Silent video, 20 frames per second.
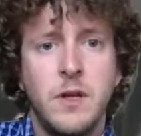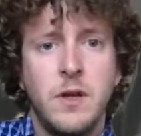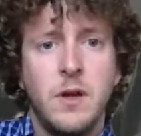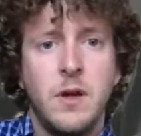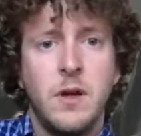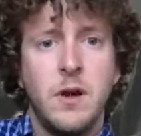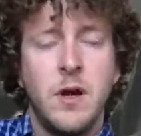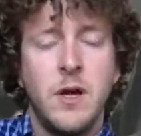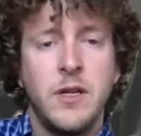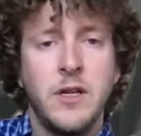
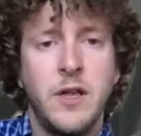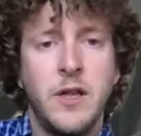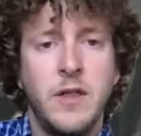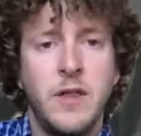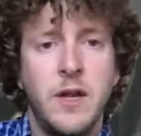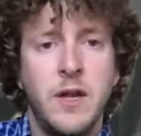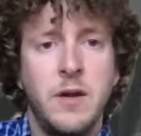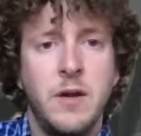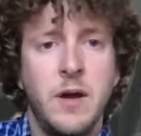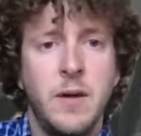All right, and
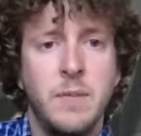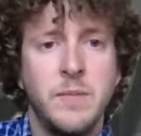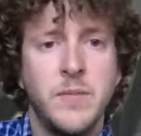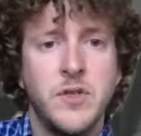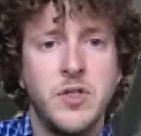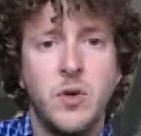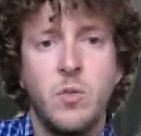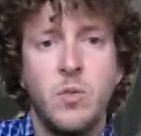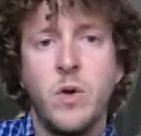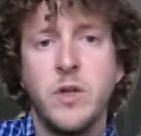then
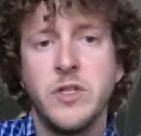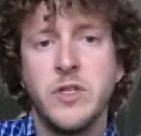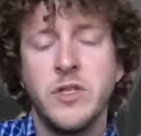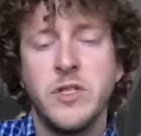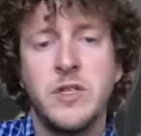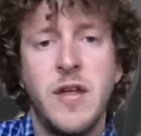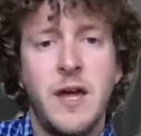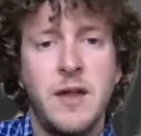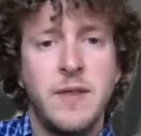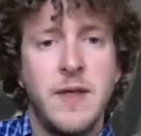so once
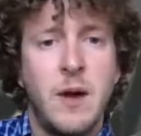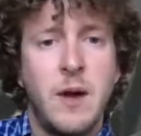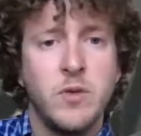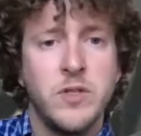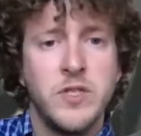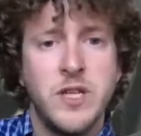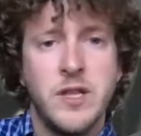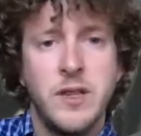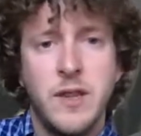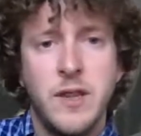that
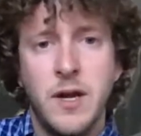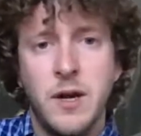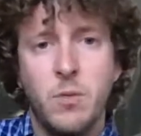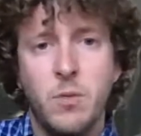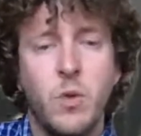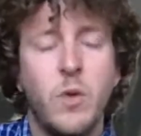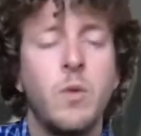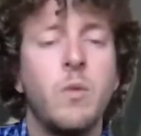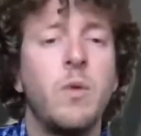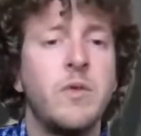was in there,
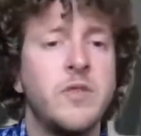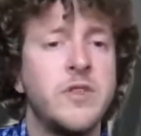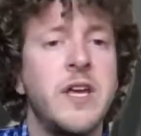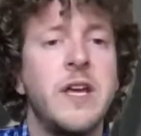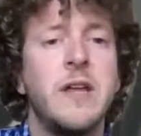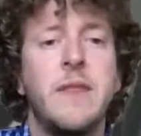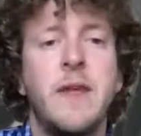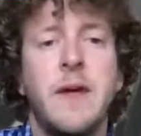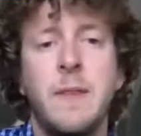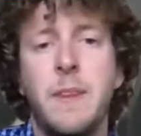
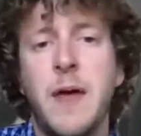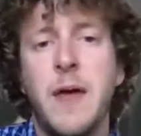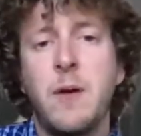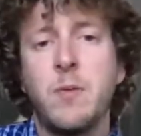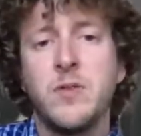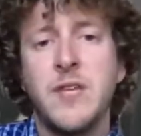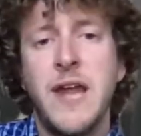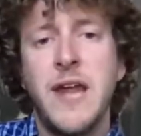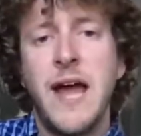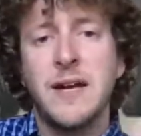say that
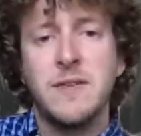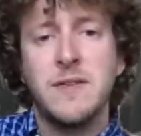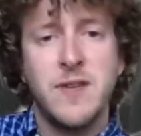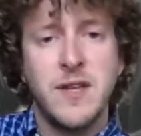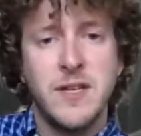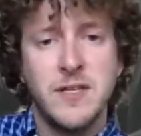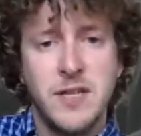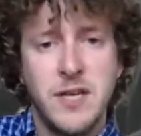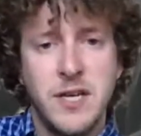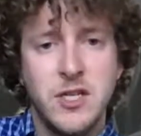was an active
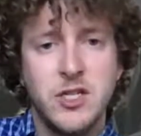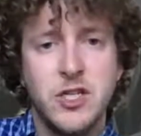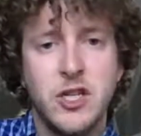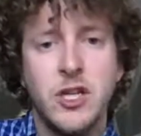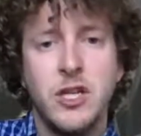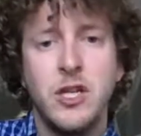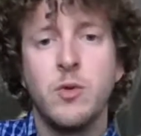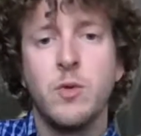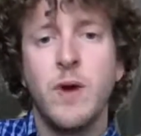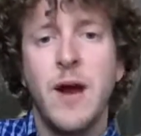destination
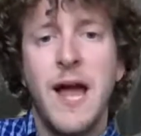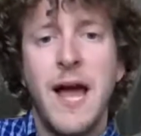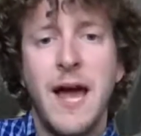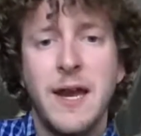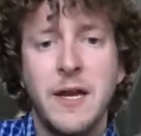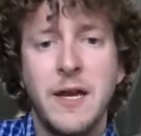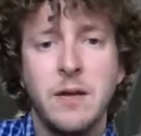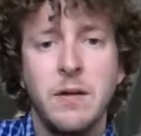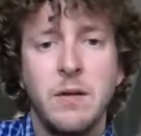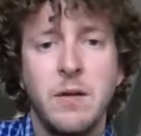that you were
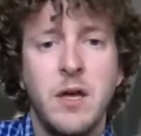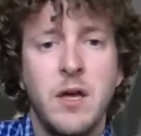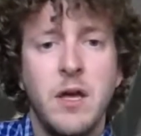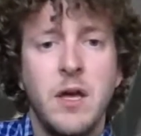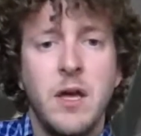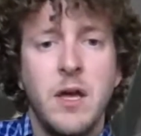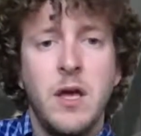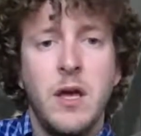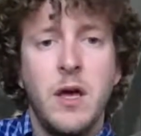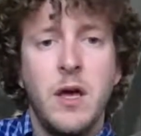adding,
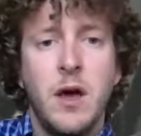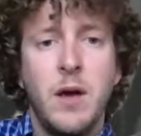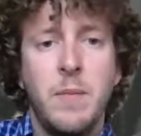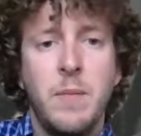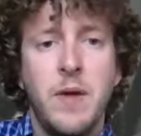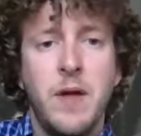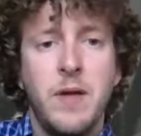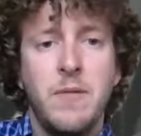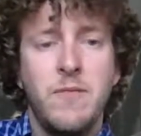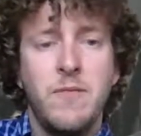
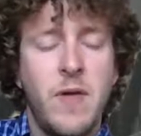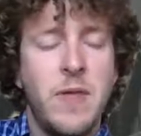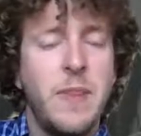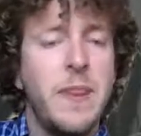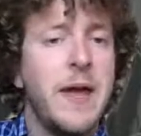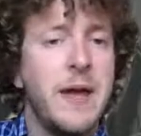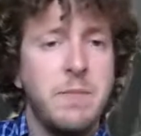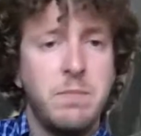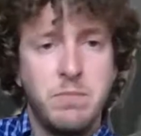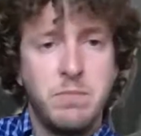and
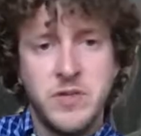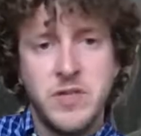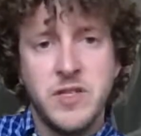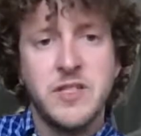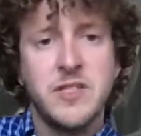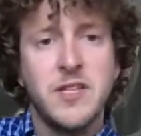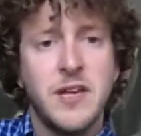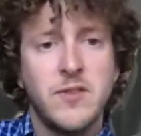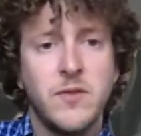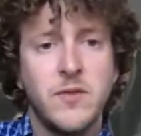they
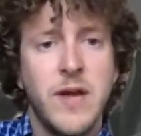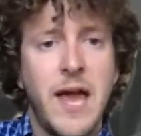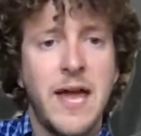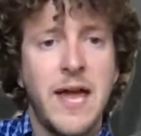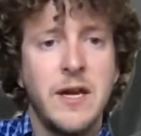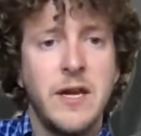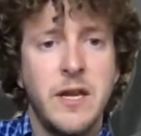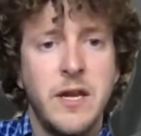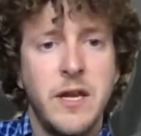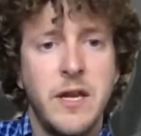successfully
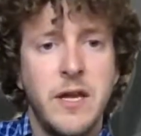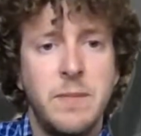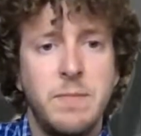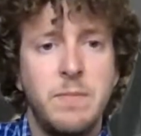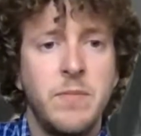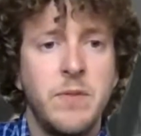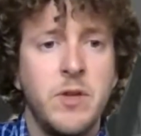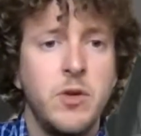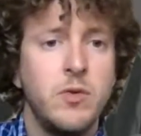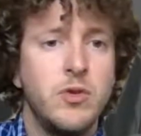added it
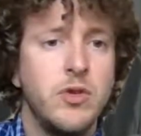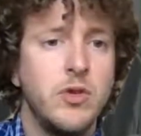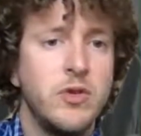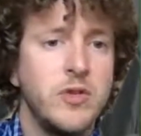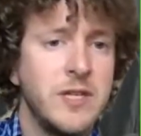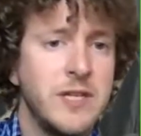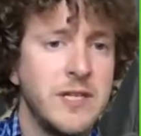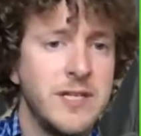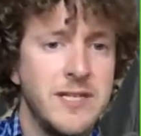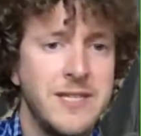in, you would
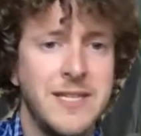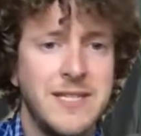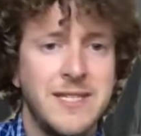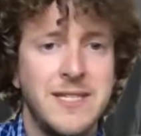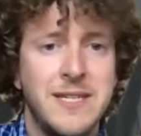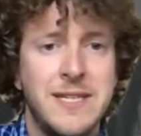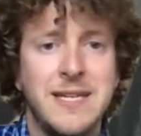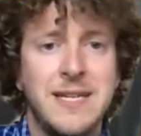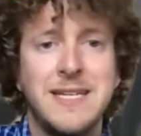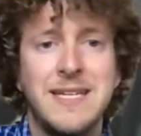choose
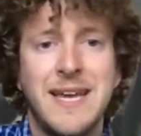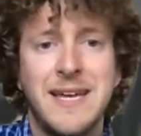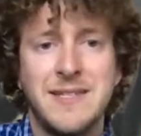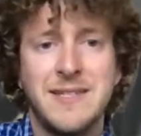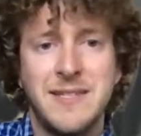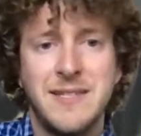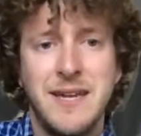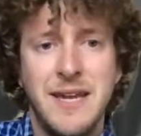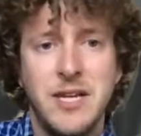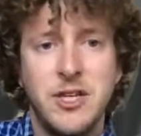existing
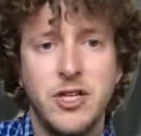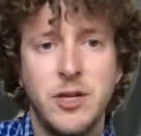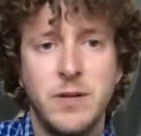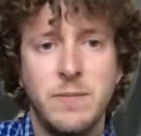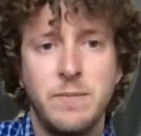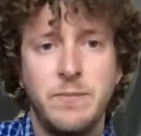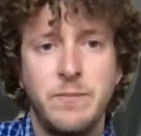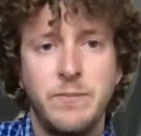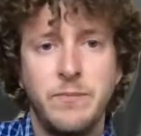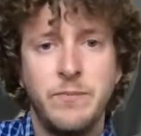
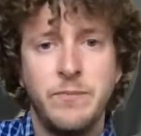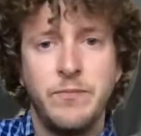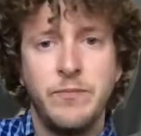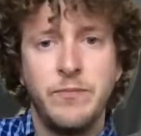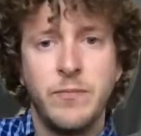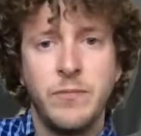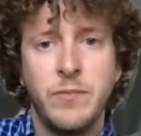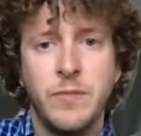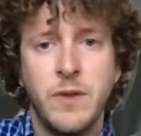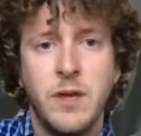destination,
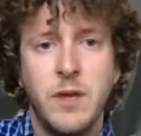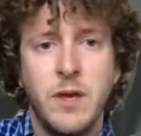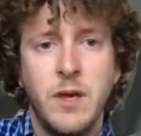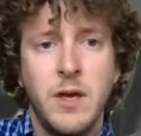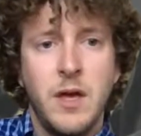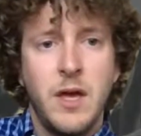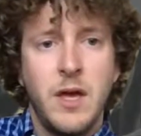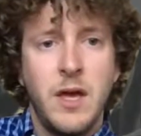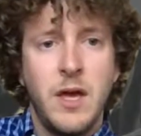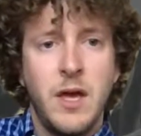
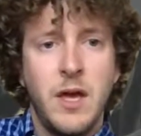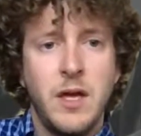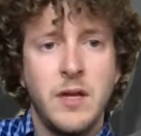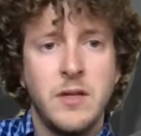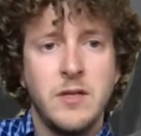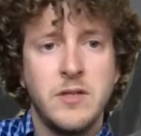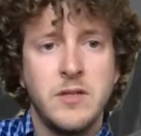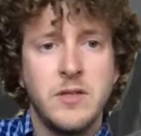and